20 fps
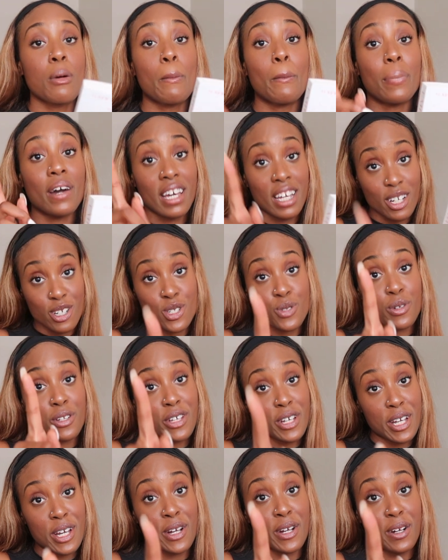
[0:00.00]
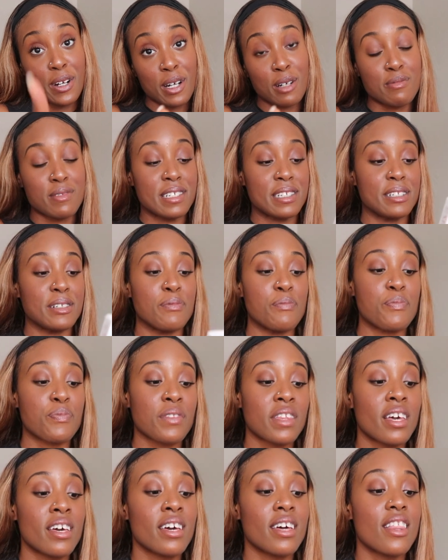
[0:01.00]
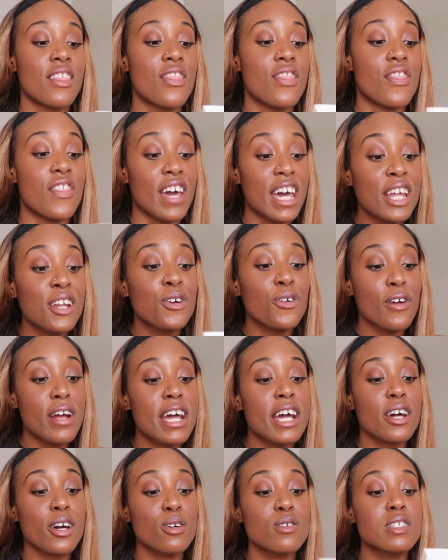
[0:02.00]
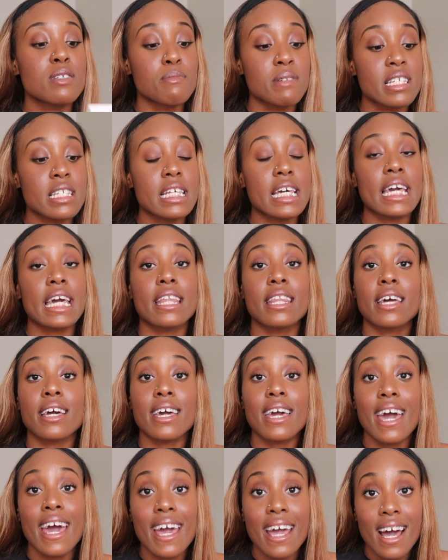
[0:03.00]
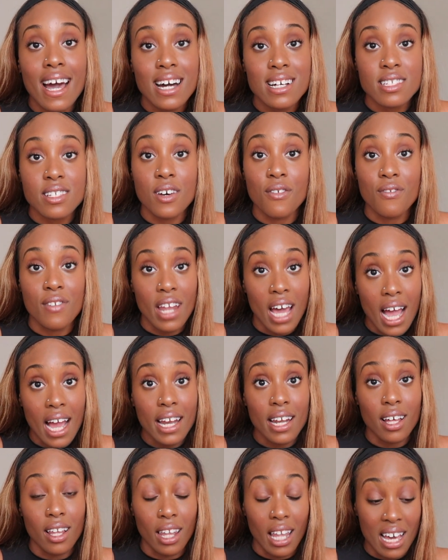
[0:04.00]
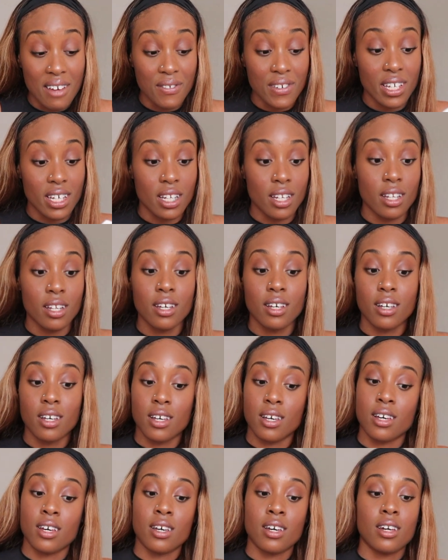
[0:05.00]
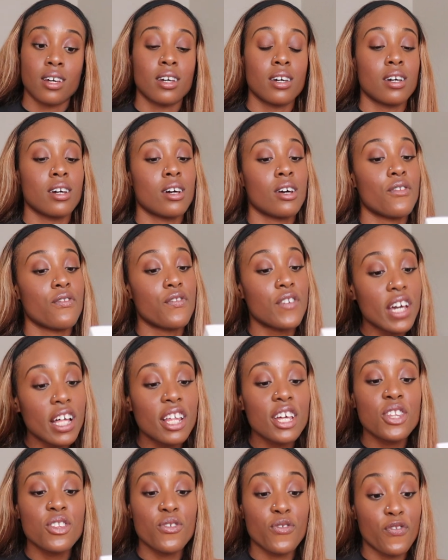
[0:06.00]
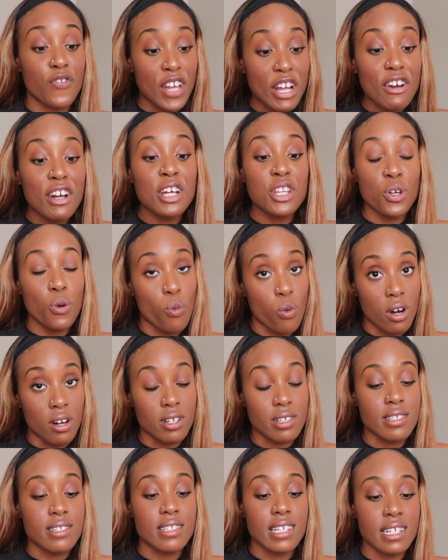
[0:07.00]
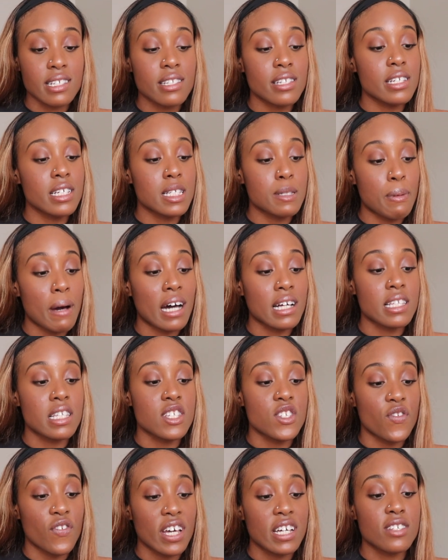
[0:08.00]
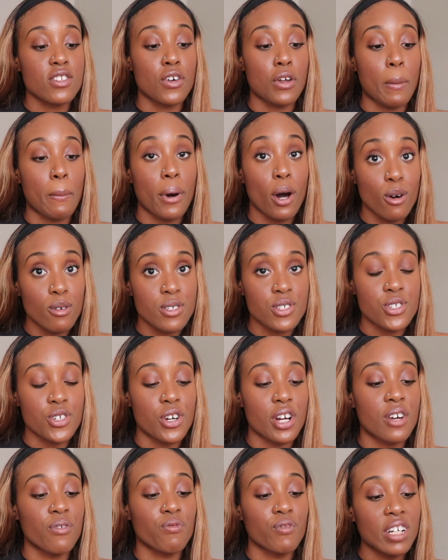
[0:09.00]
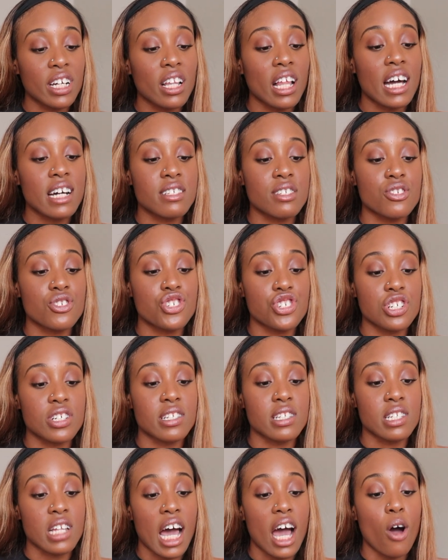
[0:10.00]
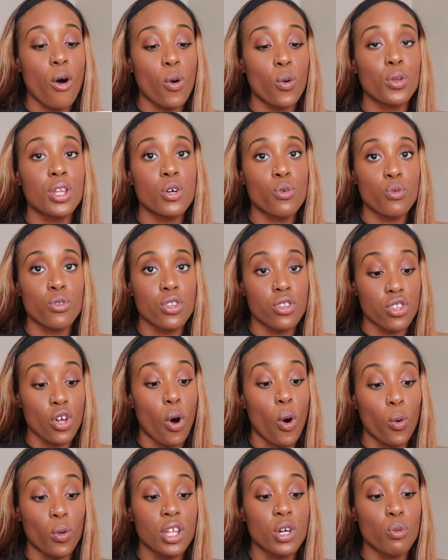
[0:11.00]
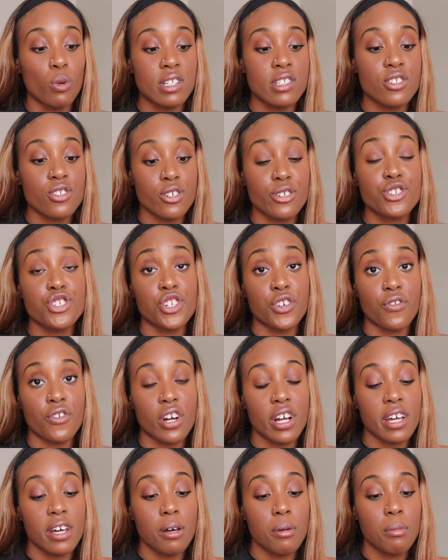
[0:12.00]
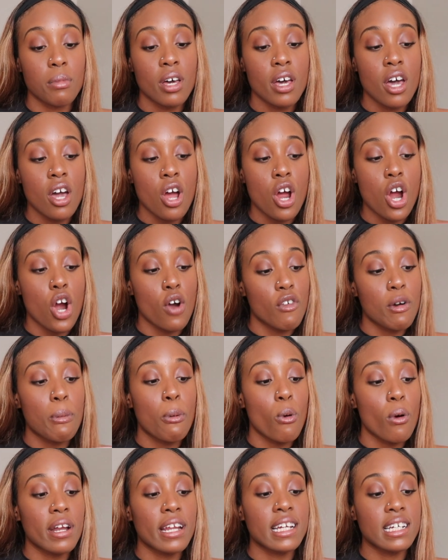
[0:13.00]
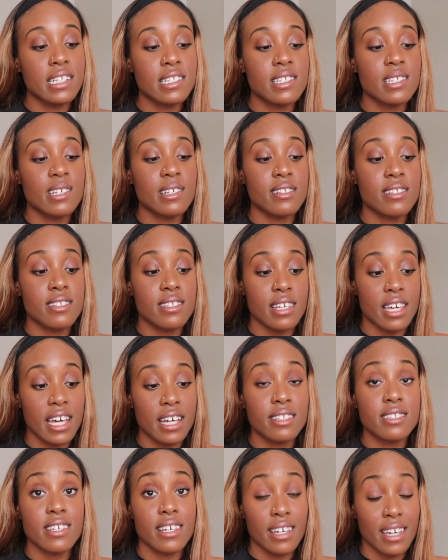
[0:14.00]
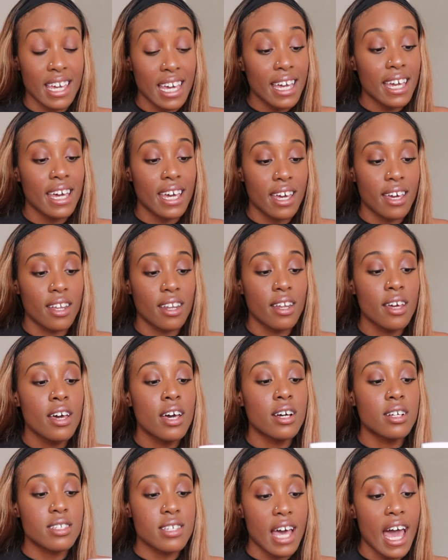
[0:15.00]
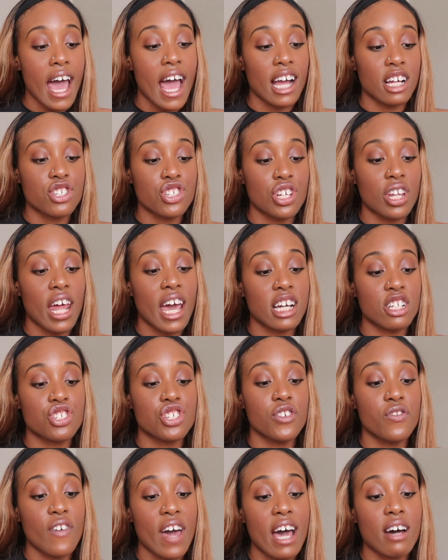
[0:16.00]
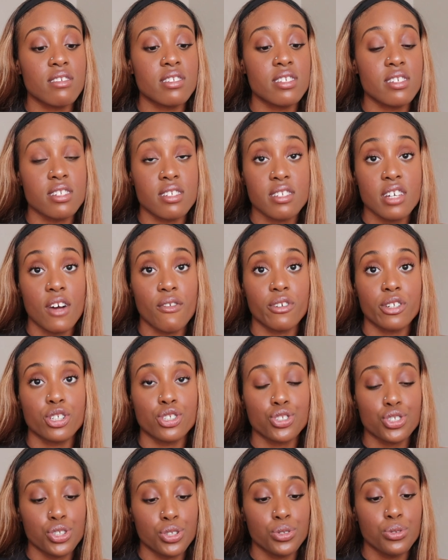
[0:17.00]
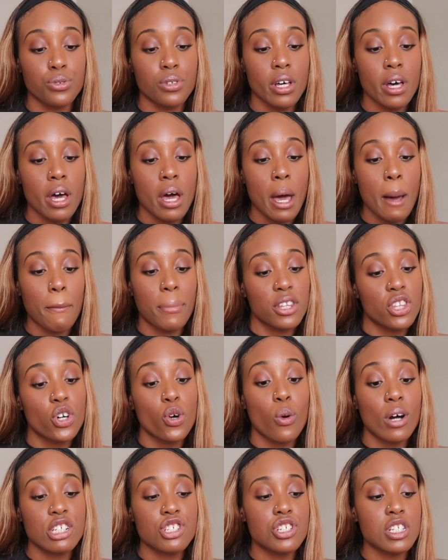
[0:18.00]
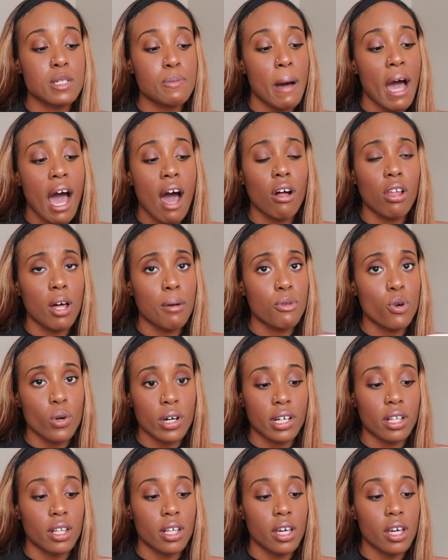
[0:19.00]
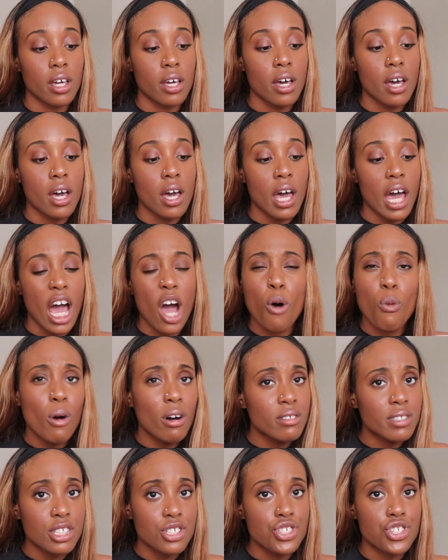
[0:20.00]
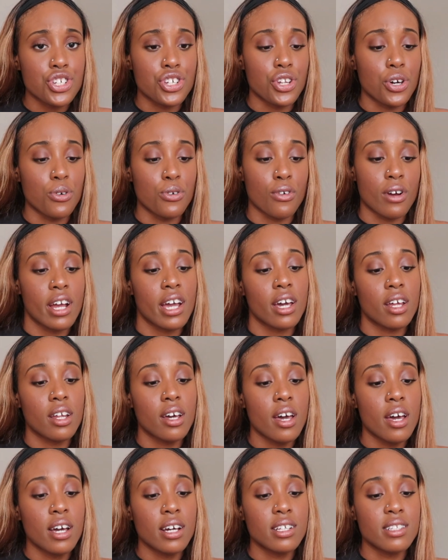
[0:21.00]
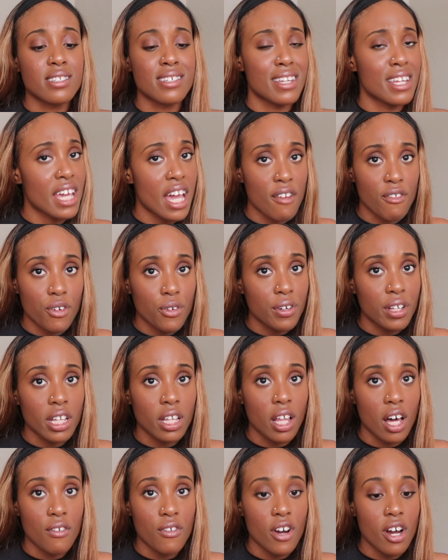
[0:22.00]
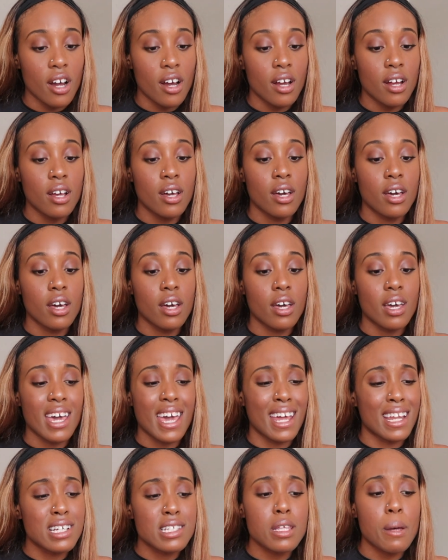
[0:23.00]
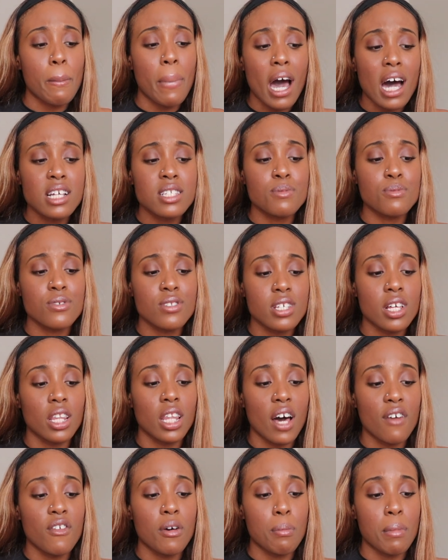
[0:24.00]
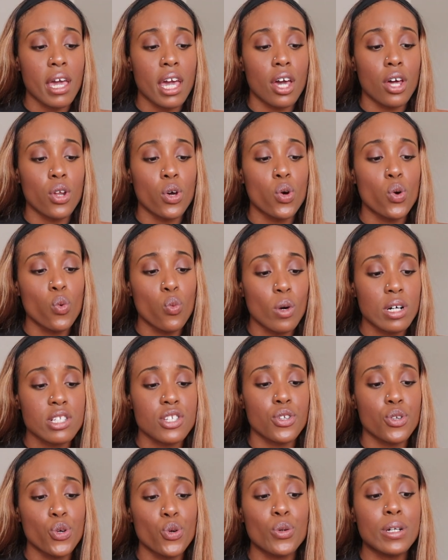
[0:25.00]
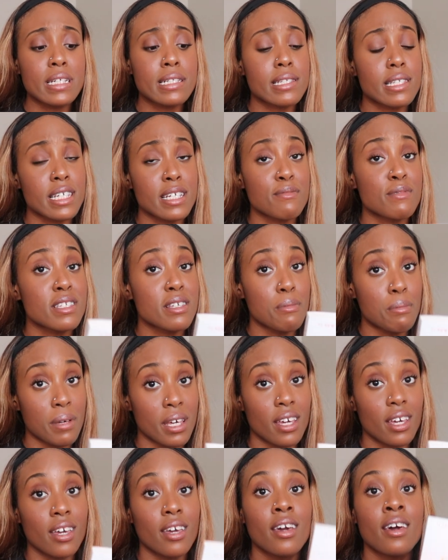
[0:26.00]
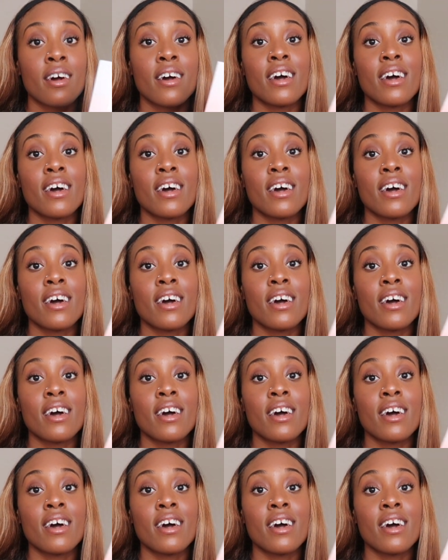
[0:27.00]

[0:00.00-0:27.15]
But here's where the kicker comes in. Then Grant goes missing in the chaos of 9/11. Fearing the worst, Cecily spots his face on a poster and realizes she is not the only one searching for him. Her reporting instincts kick in to action as she vows to discover the truth. But the questions pile up quickly. How well did she know Grant? Did he ever really love her? And is it possible to love a man who wasn't who he seemed to be?